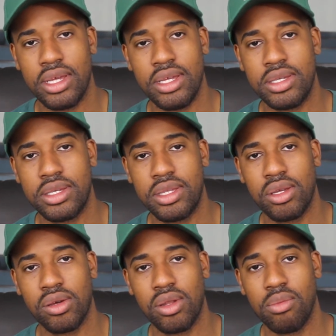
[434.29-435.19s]
is
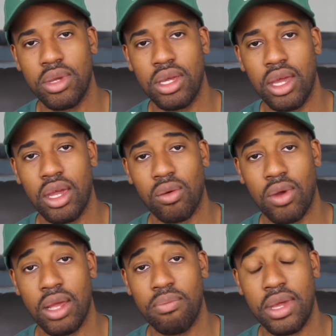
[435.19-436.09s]
still gonna be a
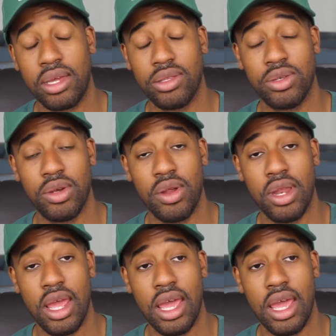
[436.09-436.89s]
great big concern.